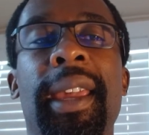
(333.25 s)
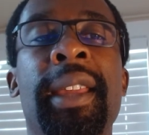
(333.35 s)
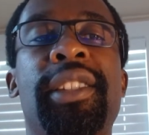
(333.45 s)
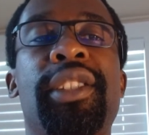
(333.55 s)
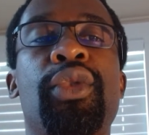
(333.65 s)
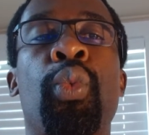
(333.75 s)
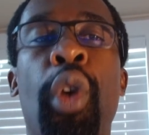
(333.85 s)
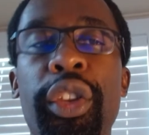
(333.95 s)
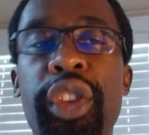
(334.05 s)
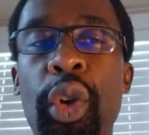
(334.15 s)
It's
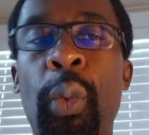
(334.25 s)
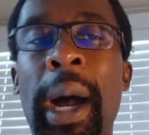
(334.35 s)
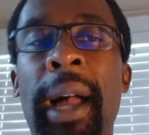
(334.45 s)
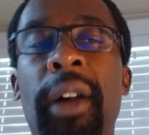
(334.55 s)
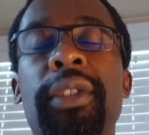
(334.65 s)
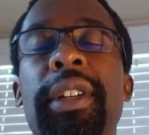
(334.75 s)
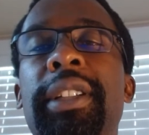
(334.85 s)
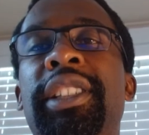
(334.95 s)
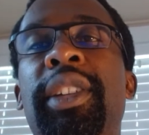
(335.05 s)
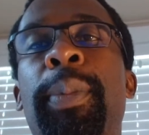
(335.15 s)
worth your while
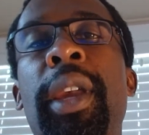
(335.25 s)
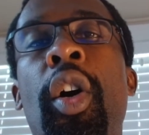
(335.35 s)
to be